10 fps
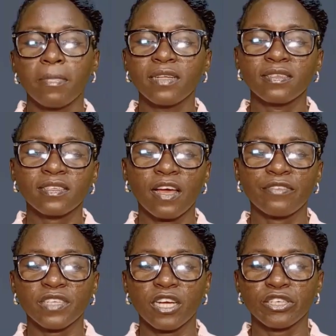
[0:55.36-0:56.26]
Months
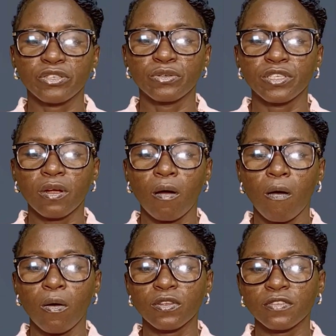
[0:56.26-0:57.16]
after growing
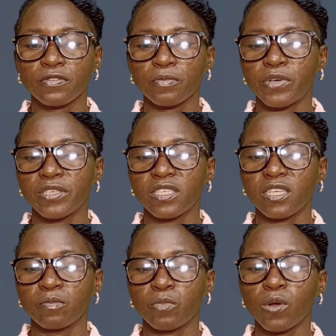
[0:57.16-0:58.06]
calls for
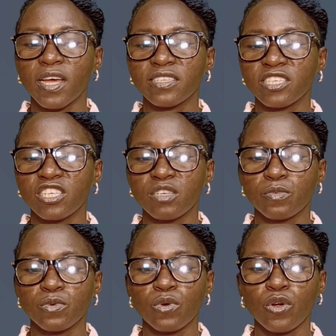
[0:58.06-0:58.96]
President Bola
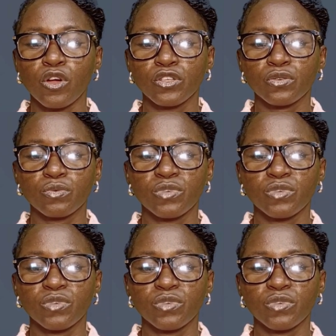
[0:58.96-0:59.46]
Tinubu to